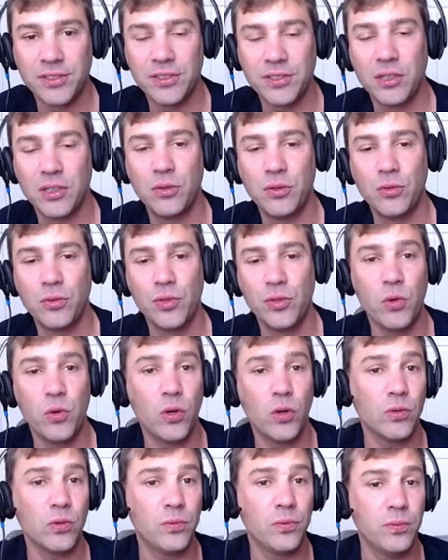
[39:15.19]
So you
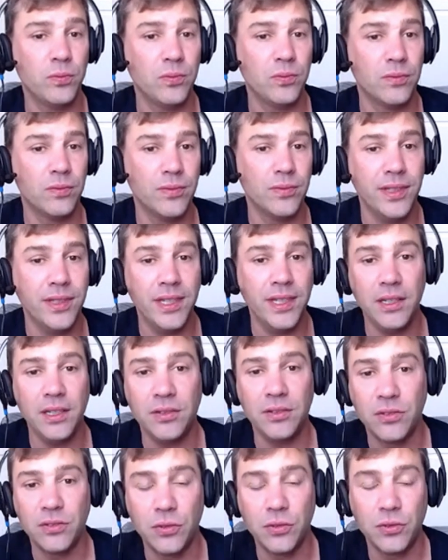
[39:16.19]
won't
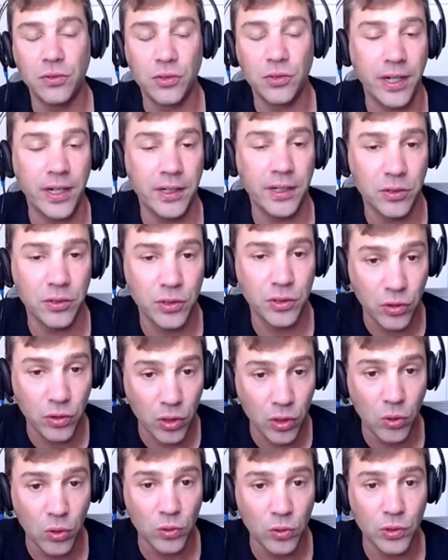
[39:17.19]
need to trade on
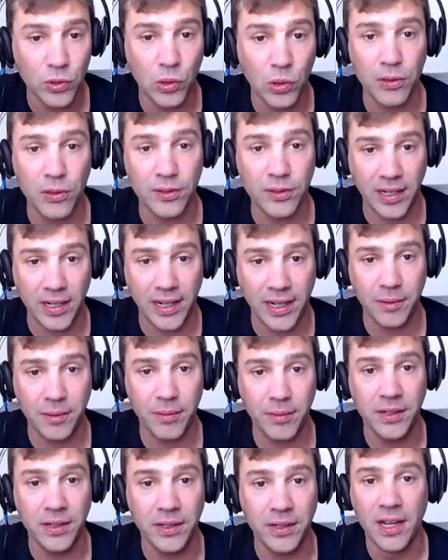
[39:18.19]
your own all the
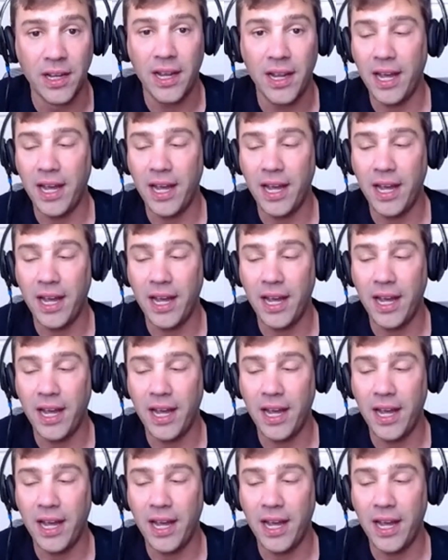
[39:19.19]
time and